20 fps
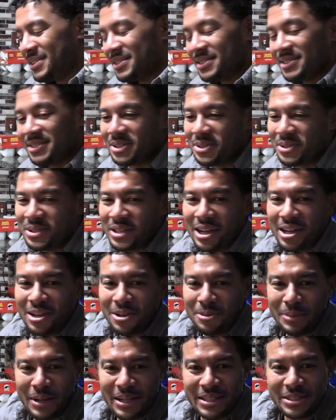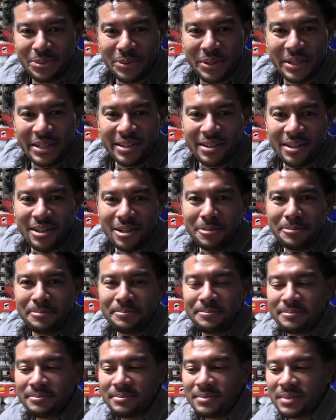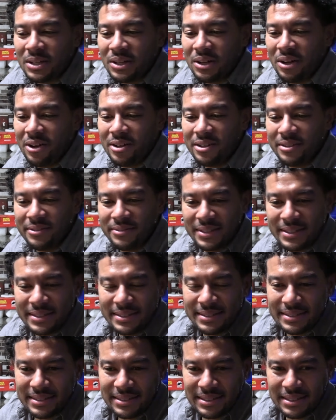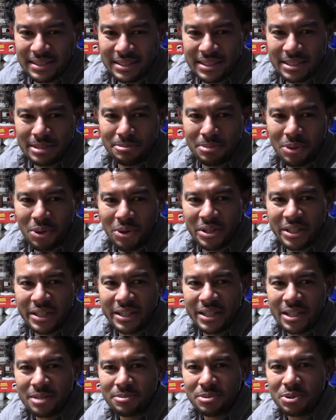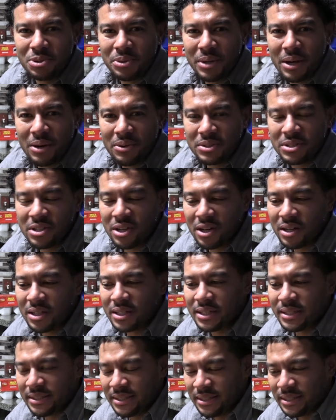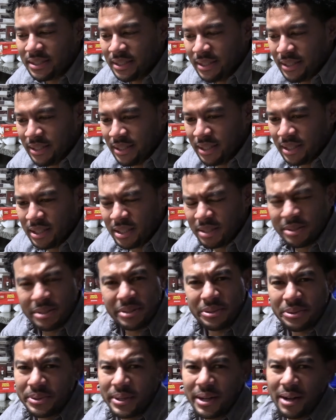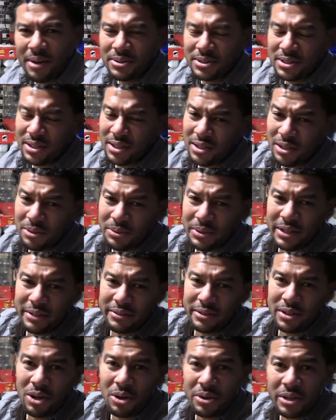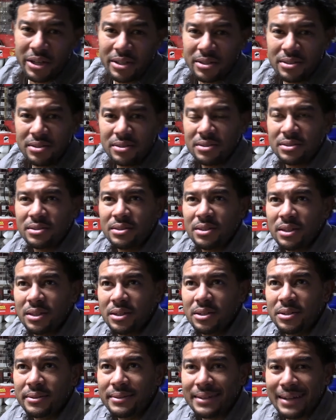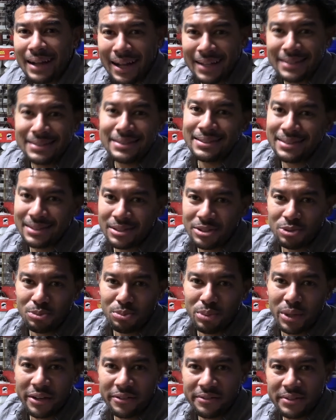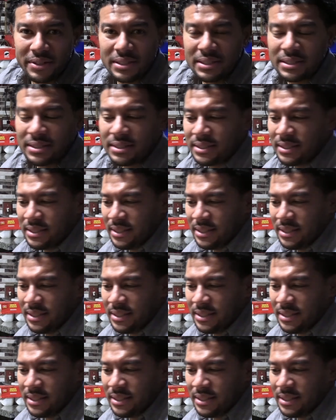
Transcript: So now, mind you, we get up, all of us, in the morning, get up 2 hours early. Well, 3 hours early or whatever. Go get a little continental breakfast.